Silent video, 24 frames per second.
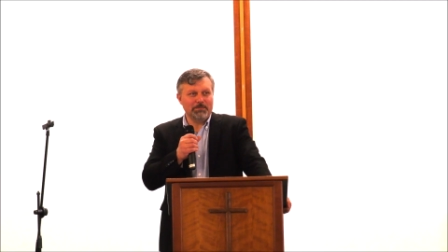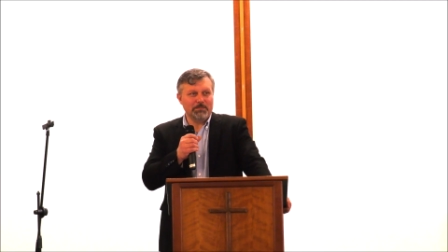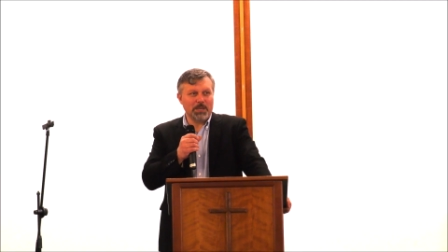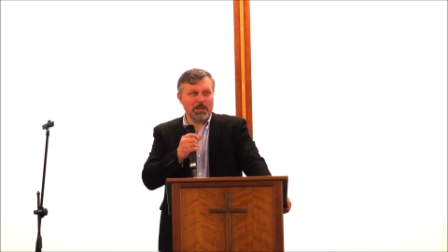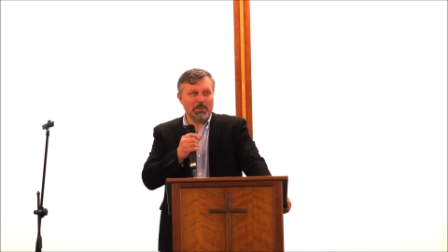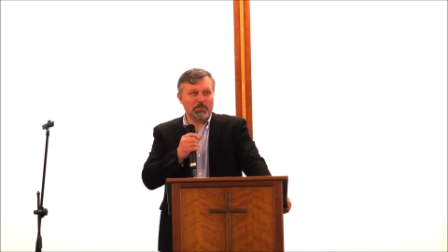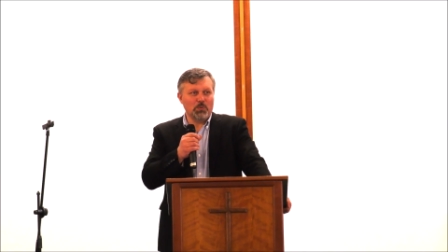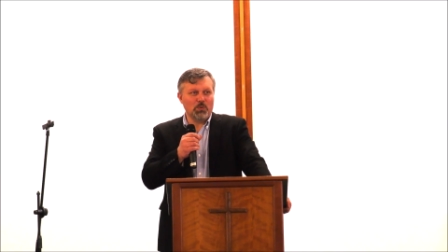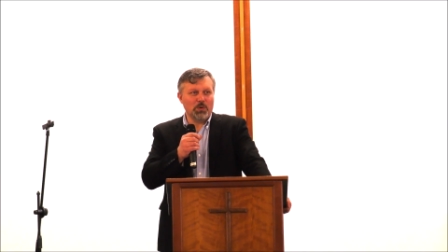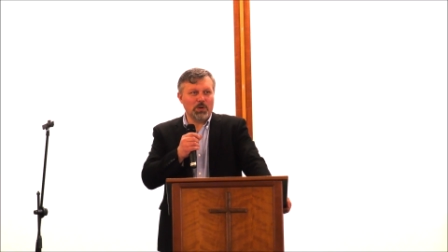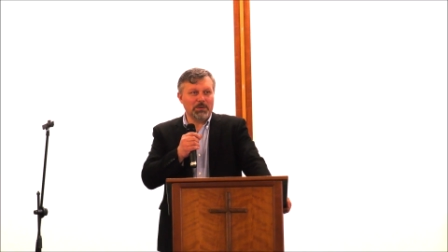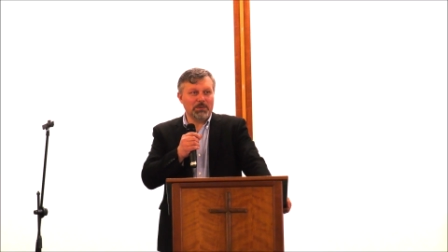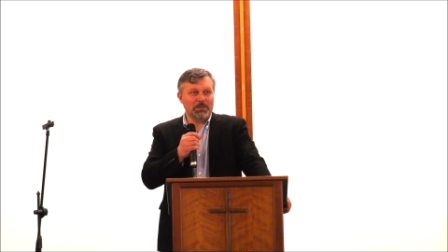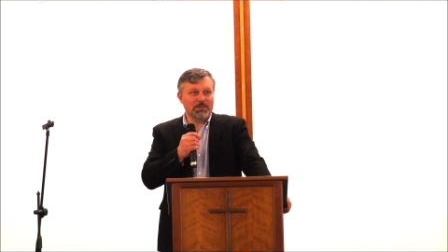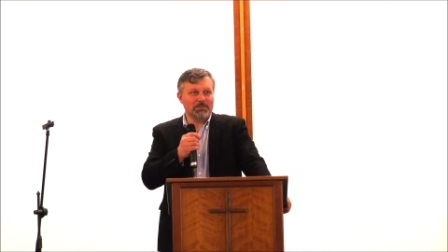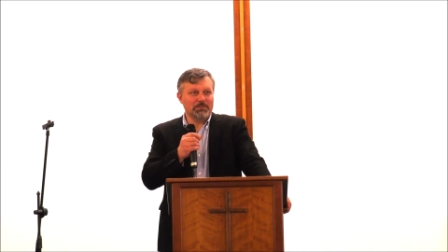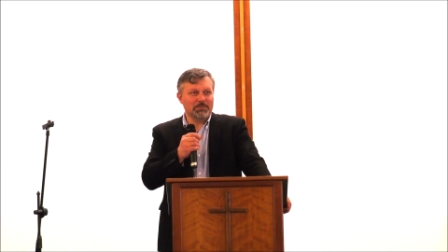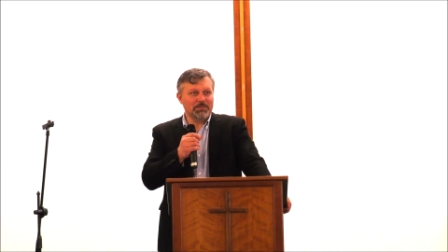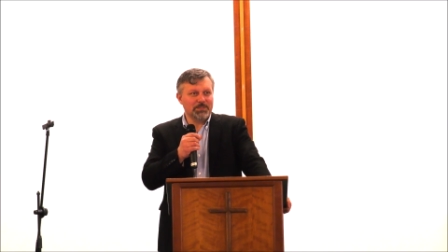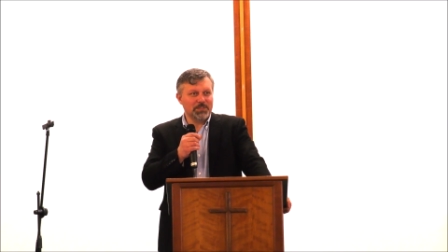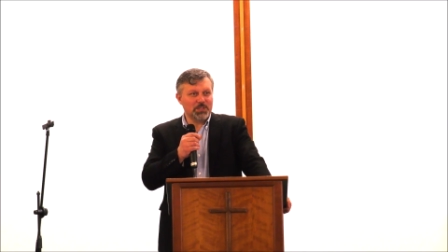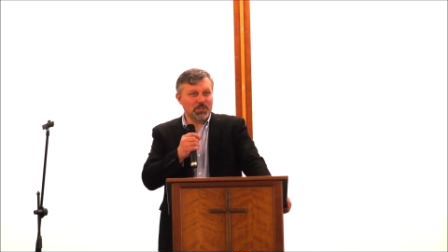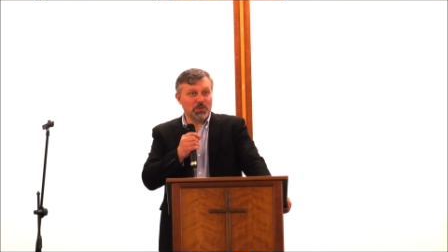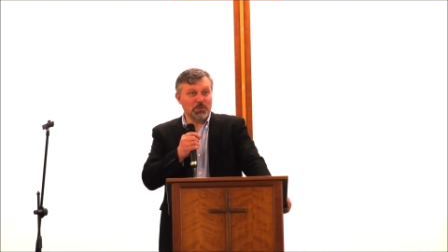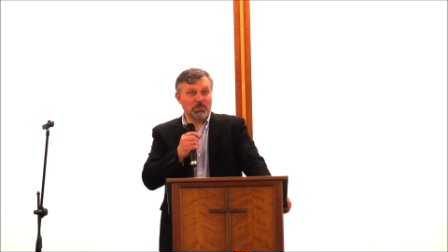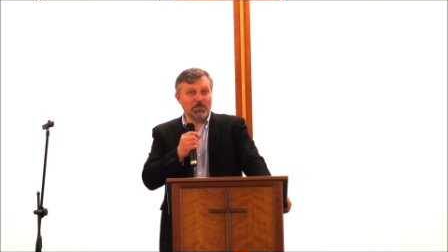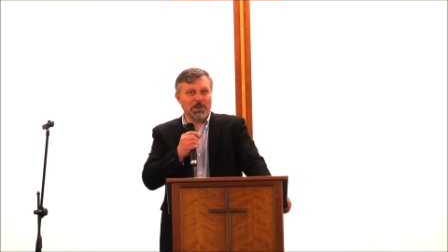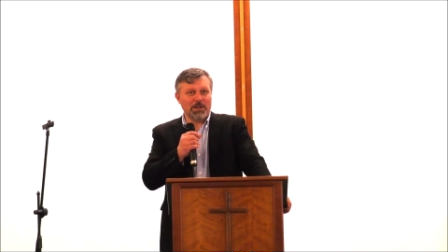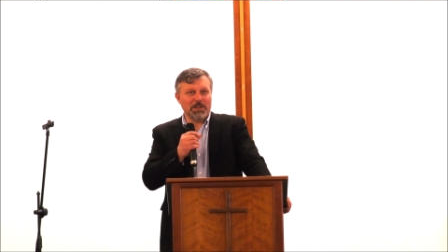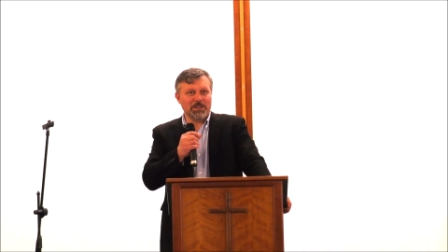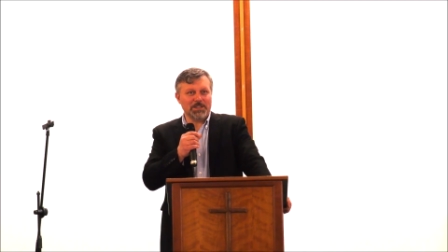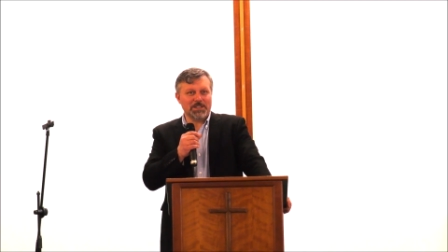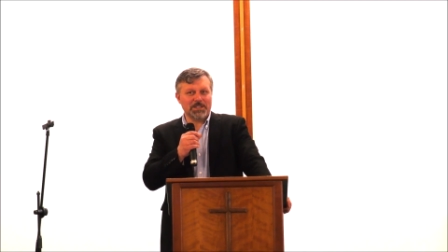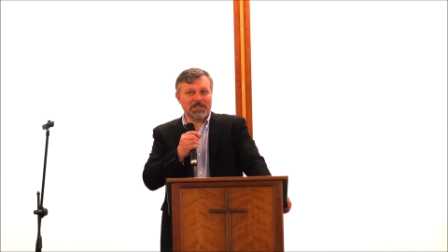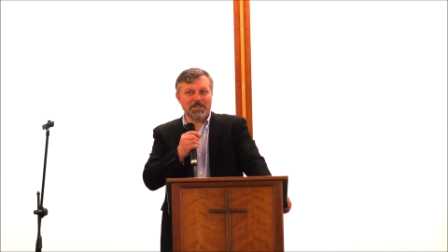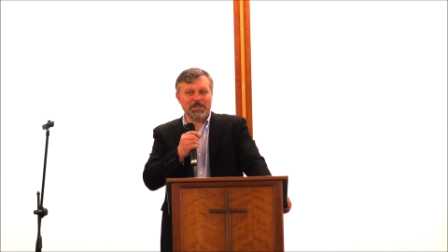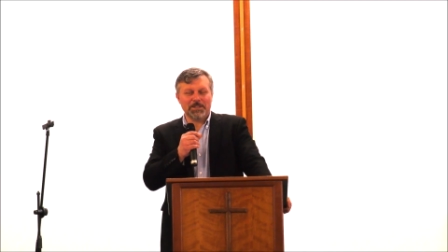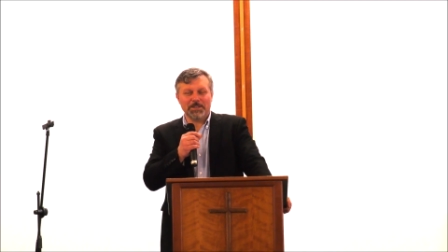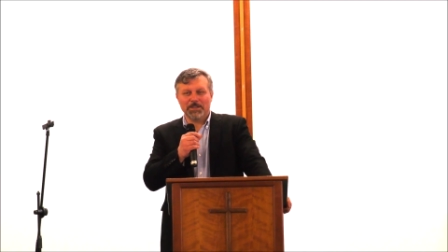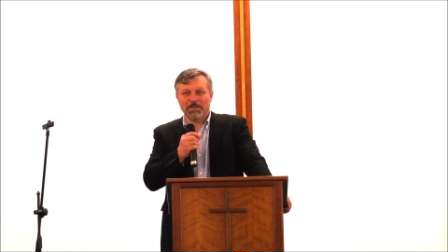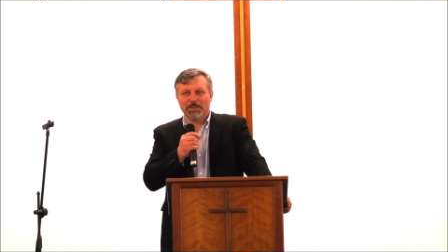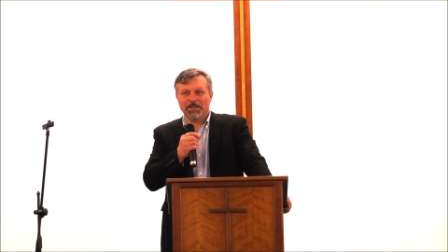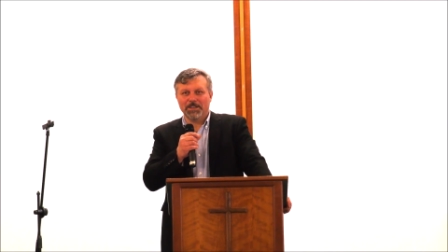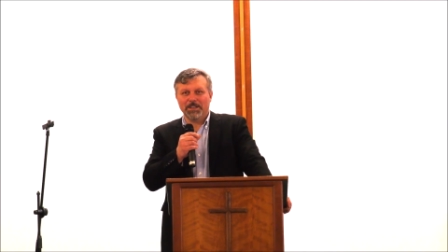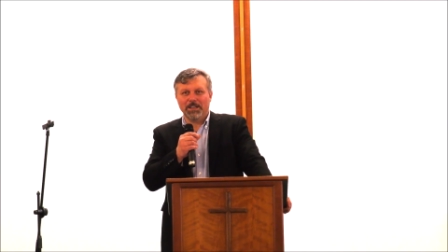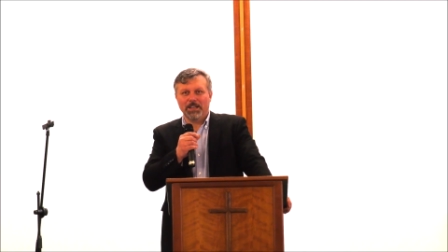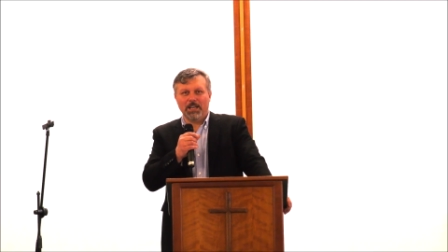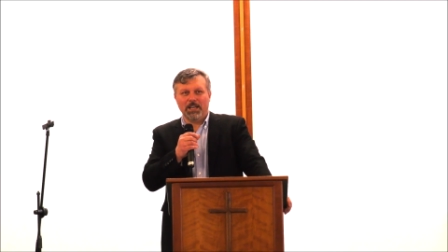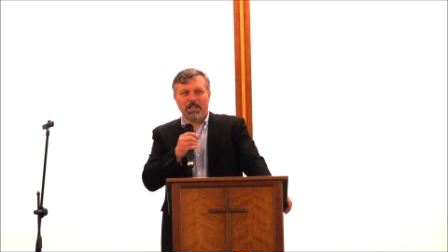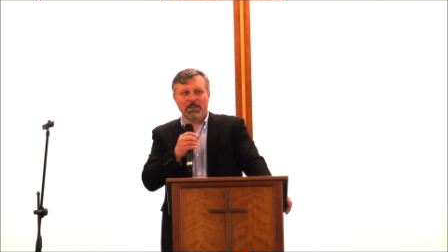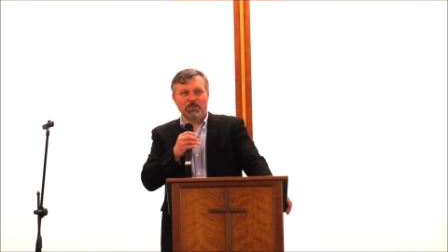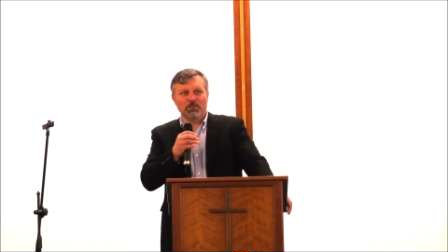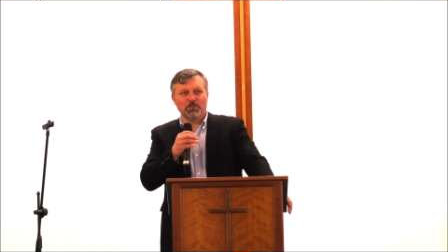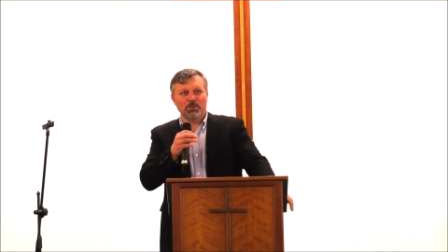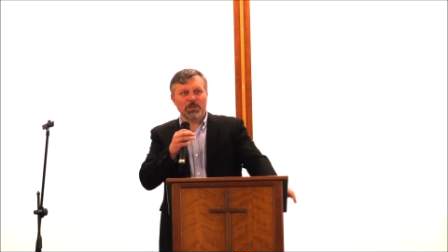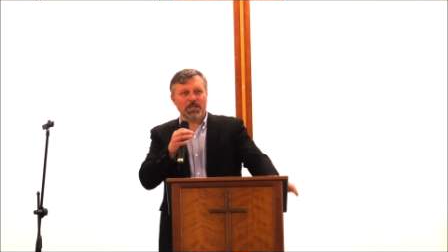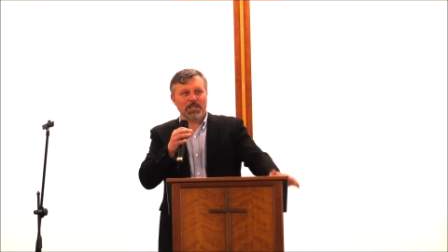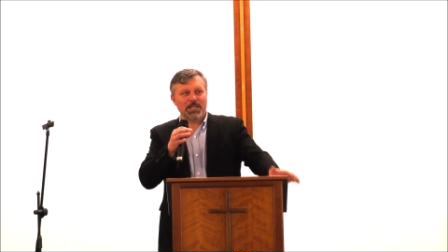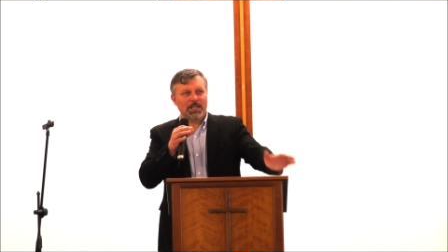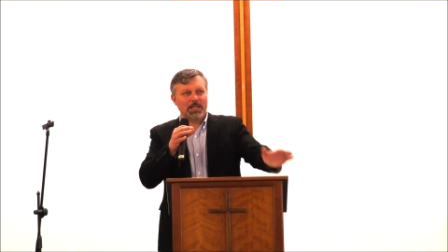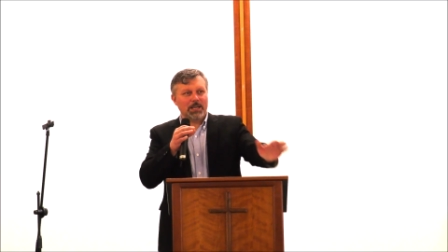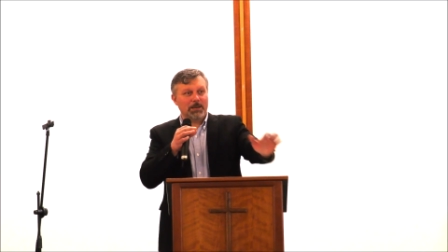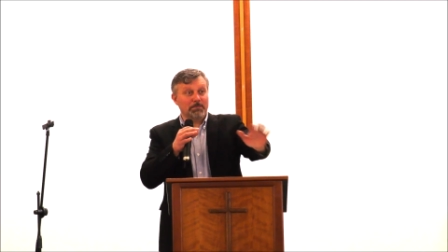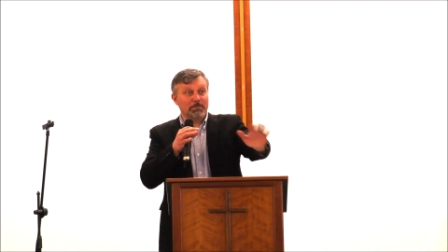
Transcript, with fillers: maybe one, two months, and we